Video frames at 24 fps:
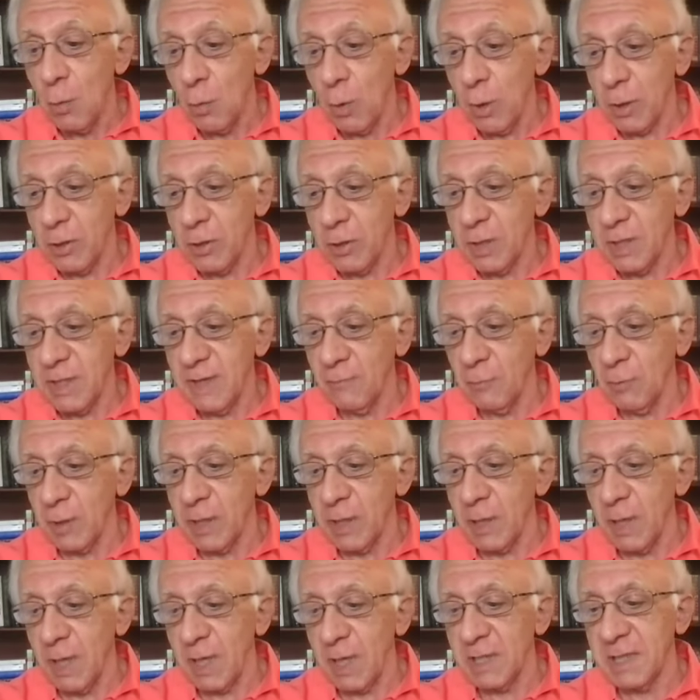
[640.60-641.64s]
workers have
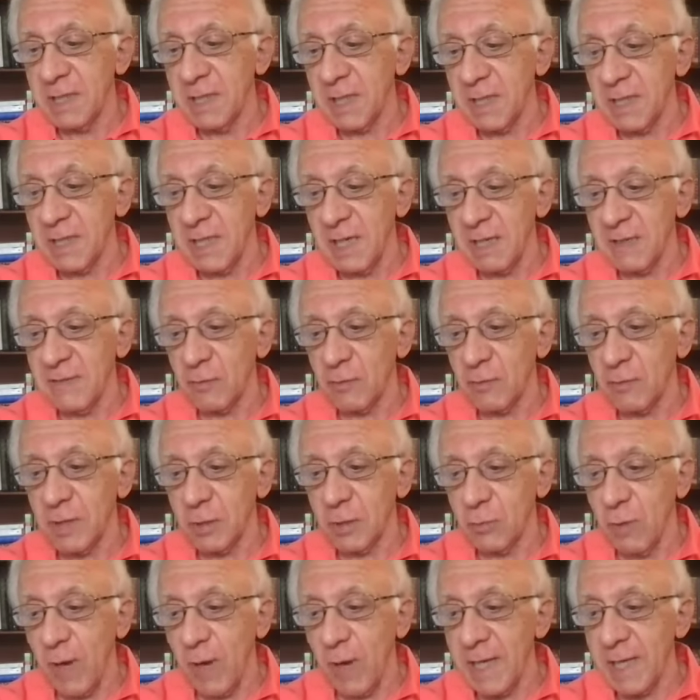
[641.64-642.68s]
organized successful
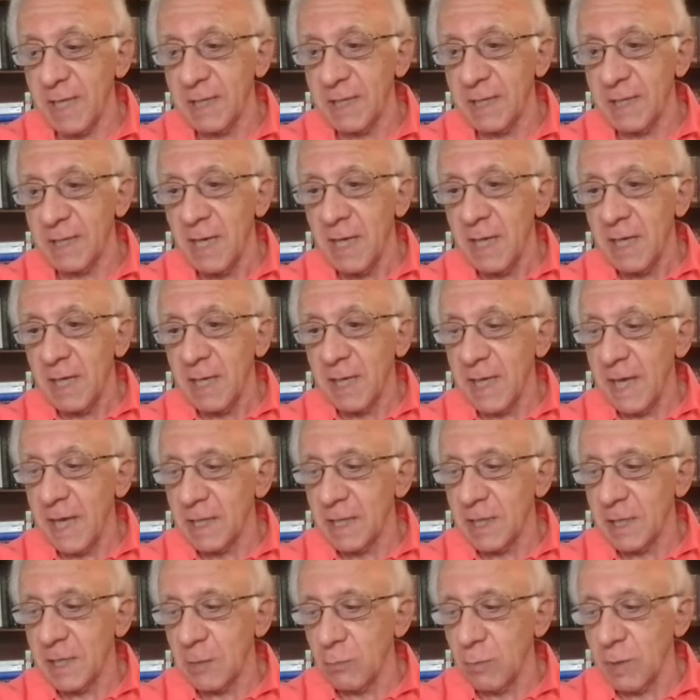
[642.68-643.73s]
strikes
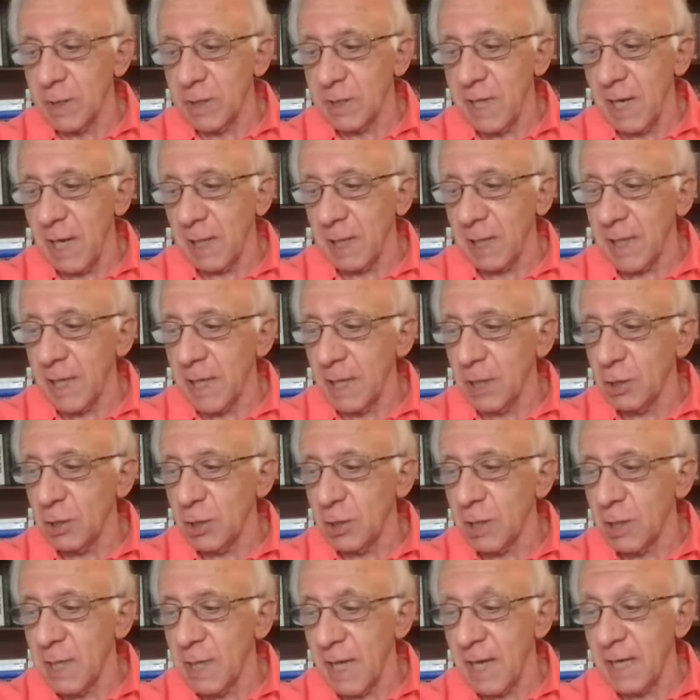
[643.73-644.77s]
against the
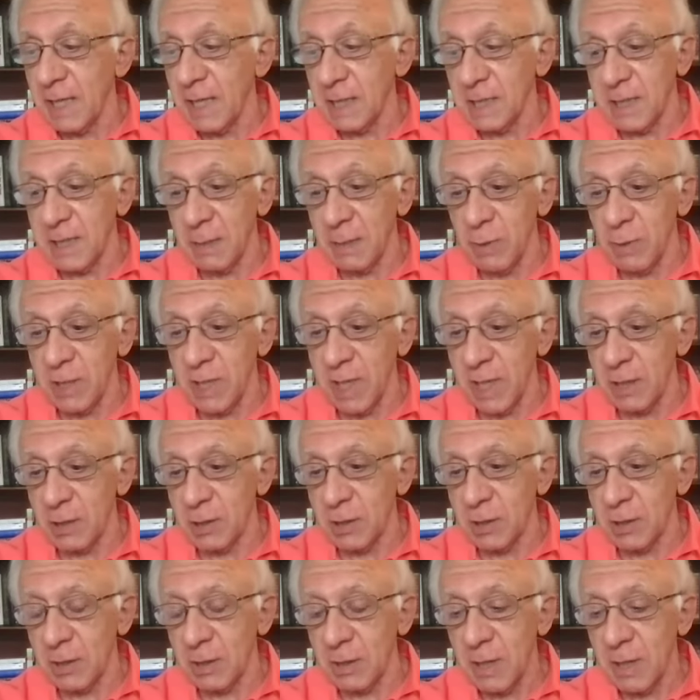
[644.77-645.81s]
retaliation and
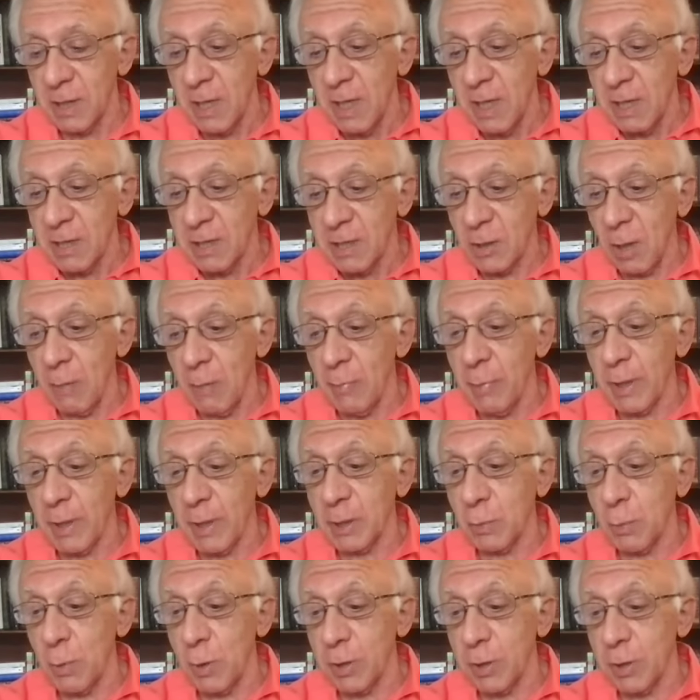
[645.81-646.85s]
intimidation.
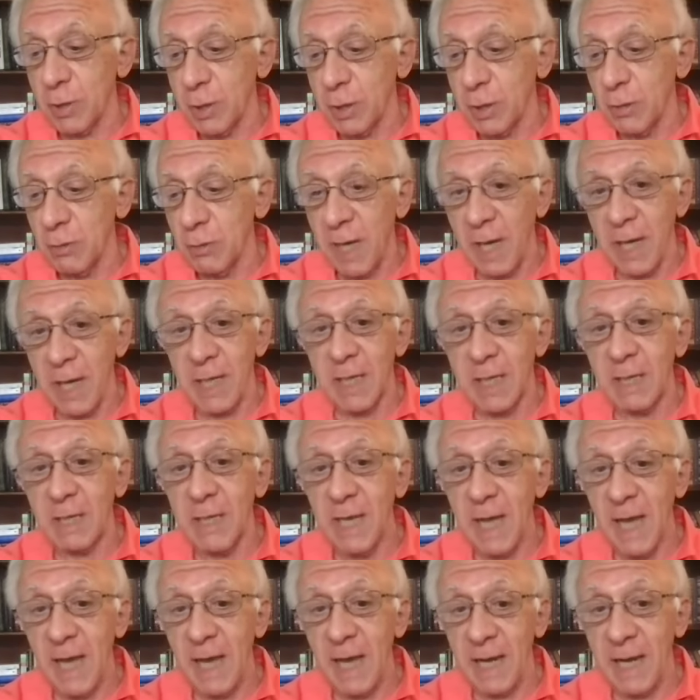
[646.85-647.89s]
Starbucks Workers
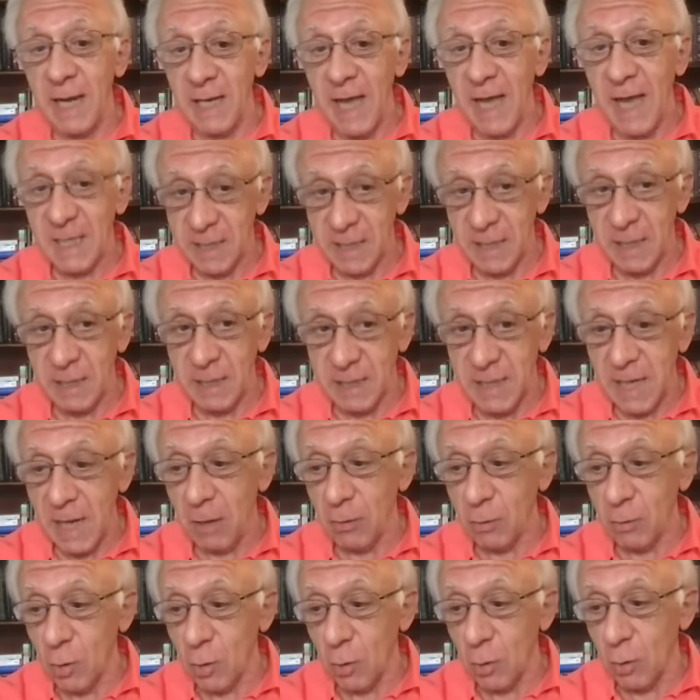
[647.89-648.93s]
United, as it is now
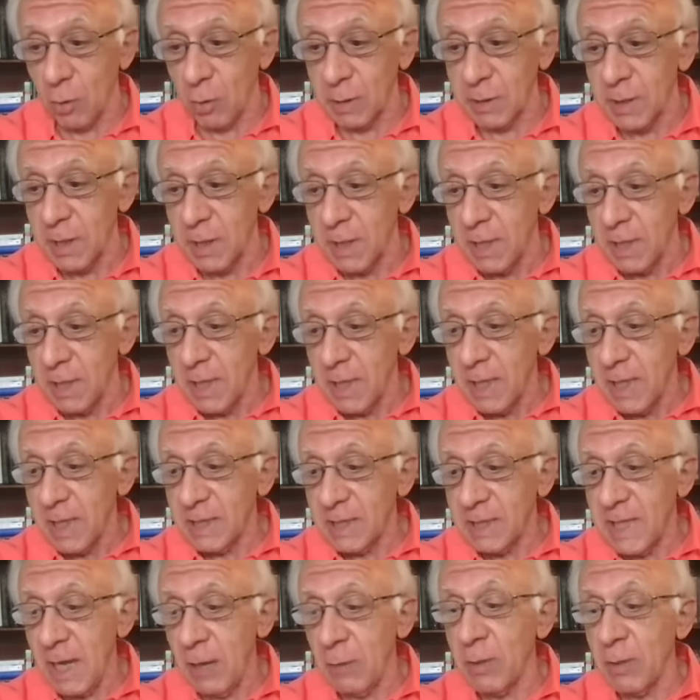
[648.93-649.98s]
called,
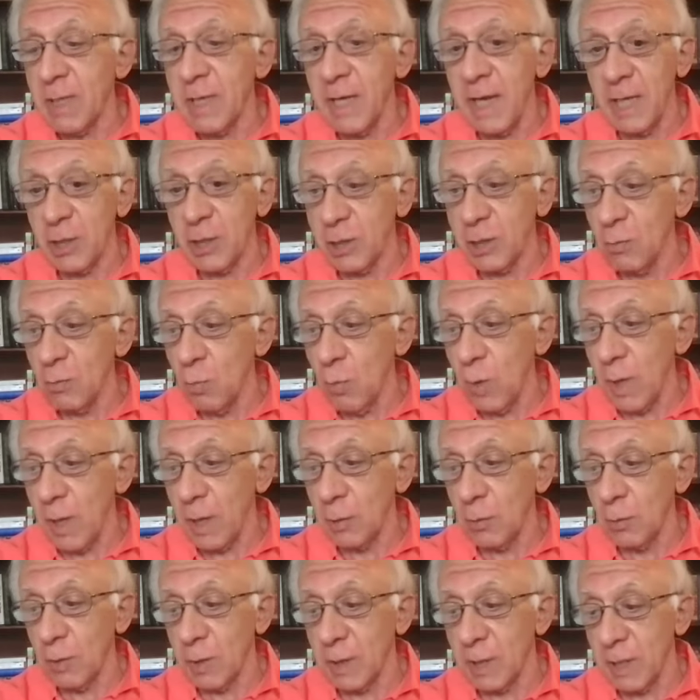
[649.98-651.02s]
is now a
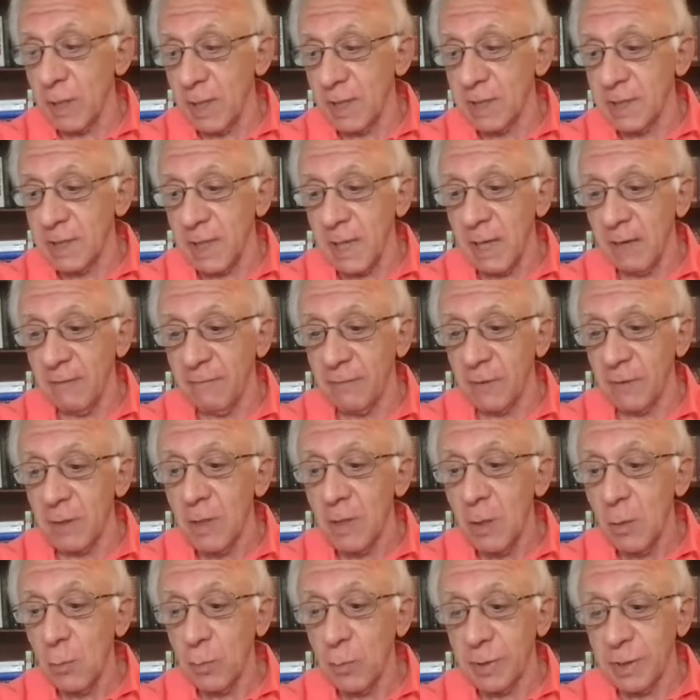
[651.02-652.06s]
nationwide organizing effort
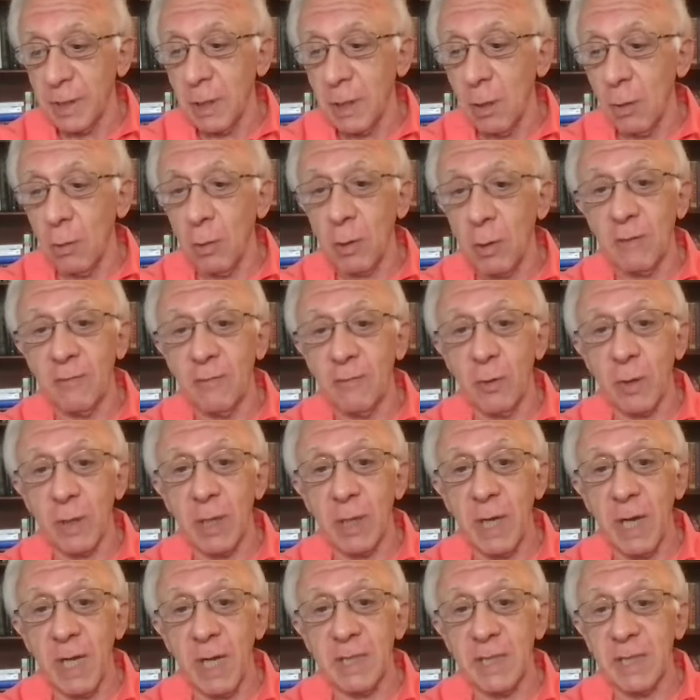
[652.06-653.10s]
with the goal of
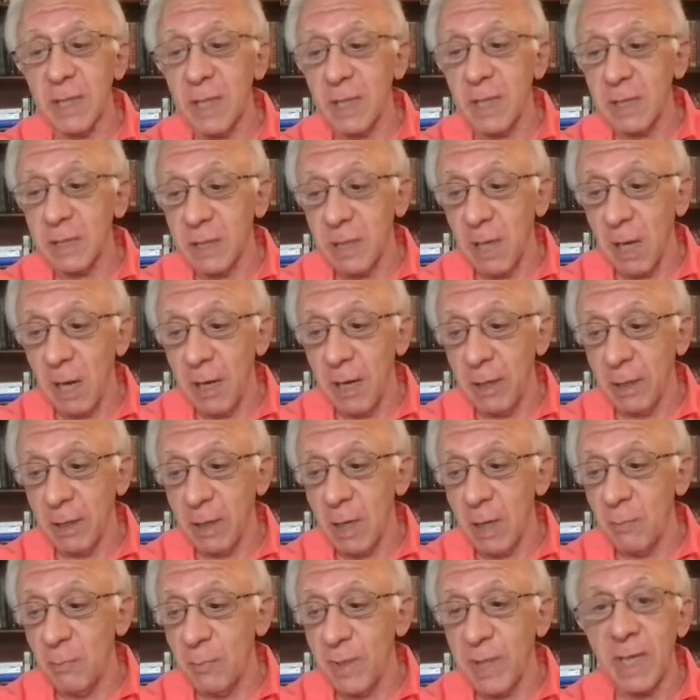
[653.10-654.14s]
organizing the entire
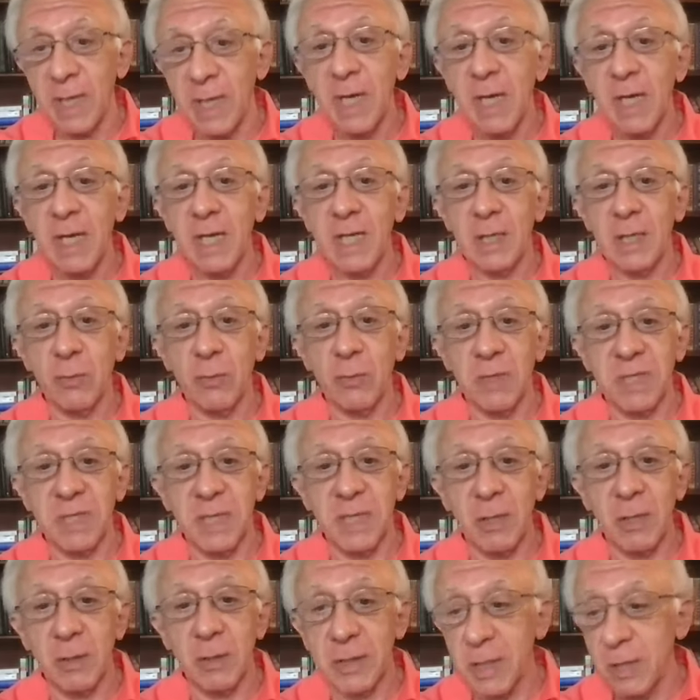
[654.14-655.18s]
company into a
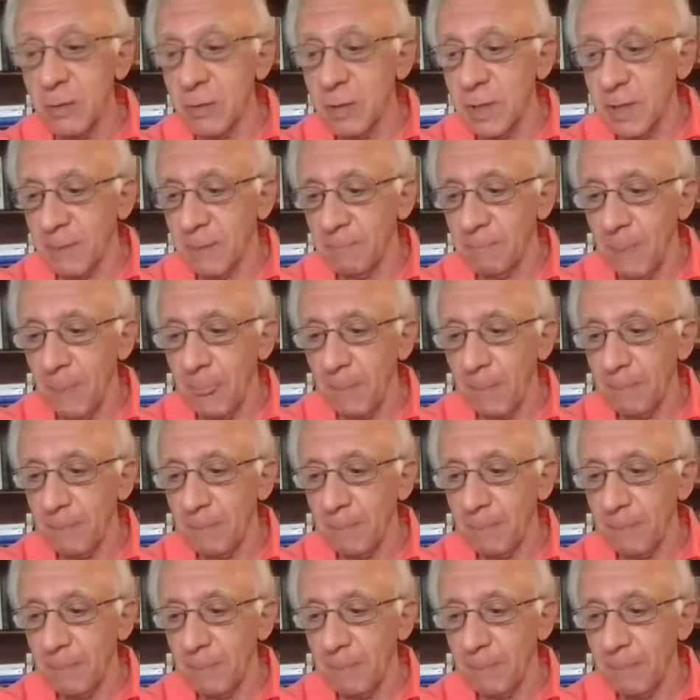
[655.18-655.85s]
single union.